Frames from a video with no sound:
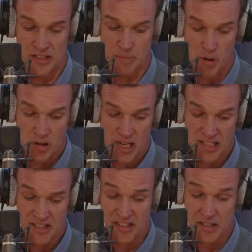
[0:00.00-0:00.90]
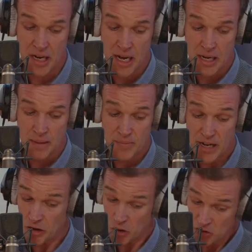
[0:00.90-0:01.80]
to podcasts. And
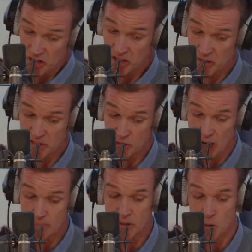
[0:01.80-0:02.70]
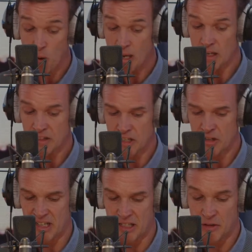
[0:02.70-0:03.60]
you can also subscribe to the Whale Hunting
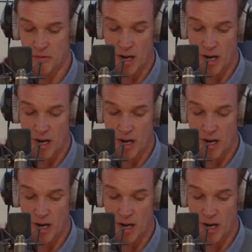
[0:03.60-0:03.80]
newsletter for